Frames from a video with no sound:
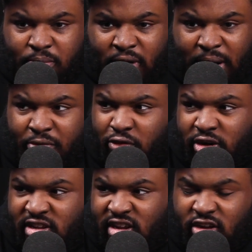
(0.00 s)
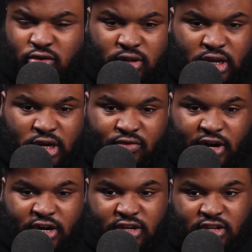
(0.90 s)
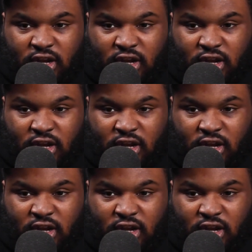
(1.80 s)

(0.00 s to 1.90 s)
right before he signed to Atlantic Records.